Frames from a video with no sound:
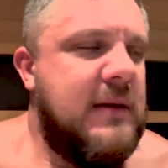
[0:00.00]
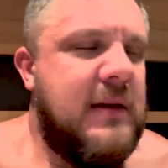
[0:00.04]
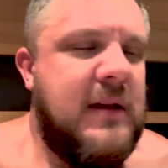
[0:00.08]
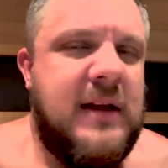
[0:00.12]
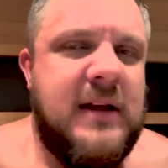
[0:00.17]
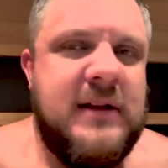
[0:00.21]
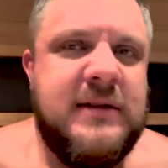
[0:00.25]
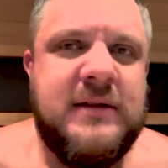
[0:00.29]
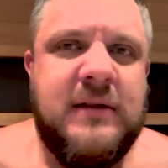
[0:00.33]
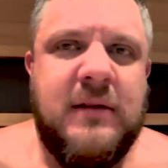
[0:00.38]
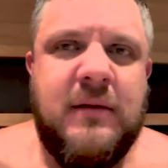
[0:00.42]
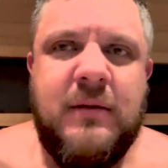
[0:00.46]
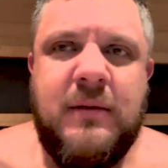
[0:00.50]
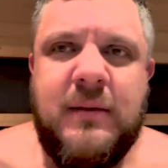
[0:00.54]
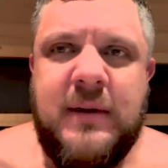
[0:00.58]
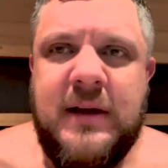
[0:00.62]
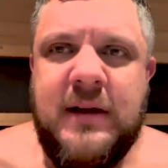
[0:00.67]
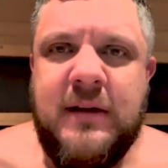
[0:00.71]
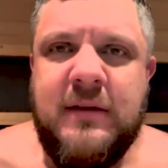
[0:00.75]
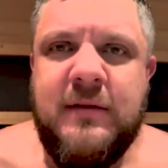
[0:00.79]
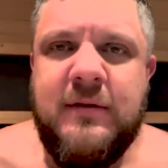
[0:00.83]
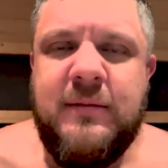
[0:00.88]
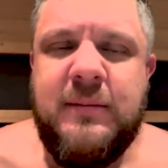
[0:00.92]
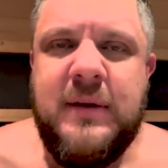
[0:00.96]
the last little
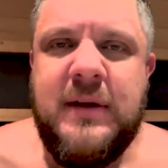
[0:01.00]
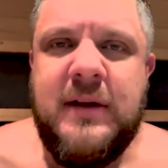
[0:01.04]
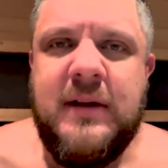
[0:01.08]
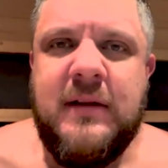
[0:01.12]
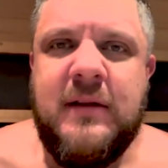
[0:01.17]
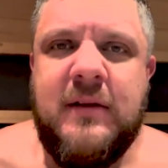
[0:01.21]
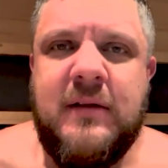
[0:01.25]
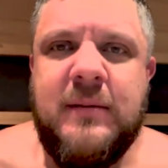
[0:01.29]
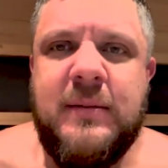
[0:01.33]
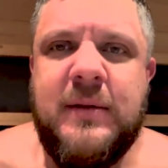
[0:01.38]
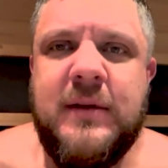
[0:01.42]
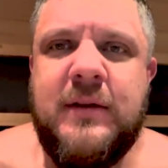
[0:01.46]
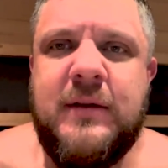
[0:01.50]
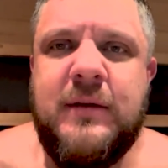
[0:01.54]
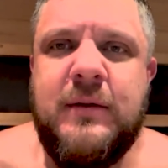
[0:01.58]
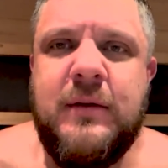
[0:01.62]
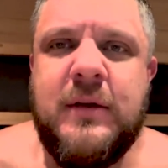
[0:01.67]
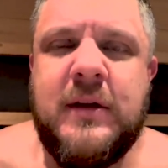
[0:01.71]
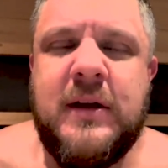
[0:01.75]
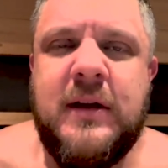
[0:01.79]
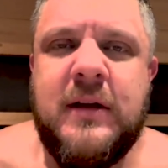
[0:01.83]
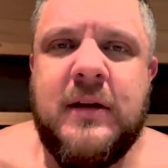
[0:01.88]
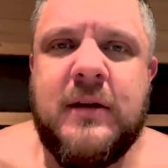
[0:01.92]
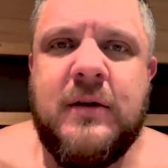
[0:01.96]
while I've been a little bit too
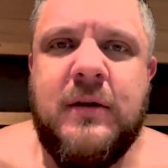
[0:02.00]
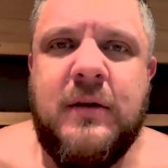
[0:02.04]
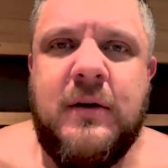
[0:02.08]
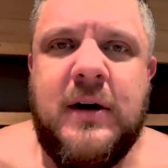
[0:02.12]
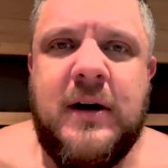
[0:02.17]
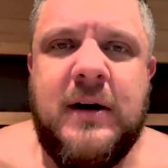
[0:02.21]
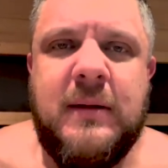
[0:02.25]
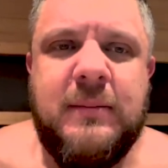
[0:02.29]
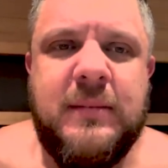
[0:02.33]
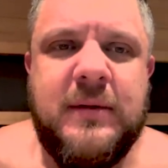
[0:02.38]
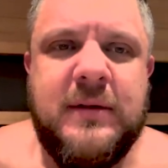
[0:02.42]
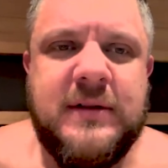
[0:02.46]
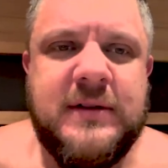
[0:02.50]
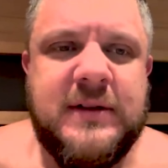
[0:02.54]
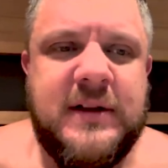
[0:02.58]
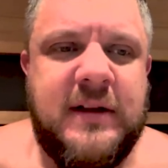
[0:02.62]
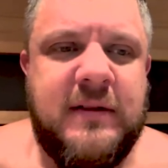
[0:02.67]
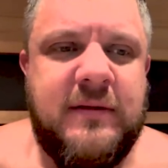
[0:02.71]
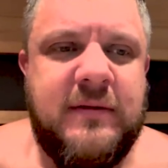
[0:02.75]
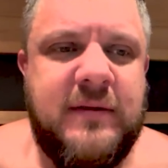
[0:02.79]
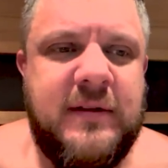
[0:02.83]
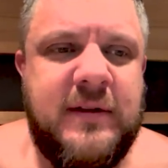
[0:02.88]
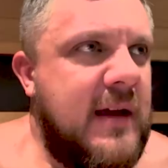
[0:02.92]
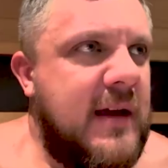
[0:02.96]
kind of caught up and
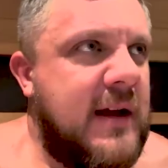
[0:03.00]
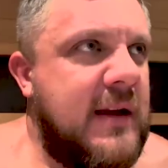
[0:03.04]
stuff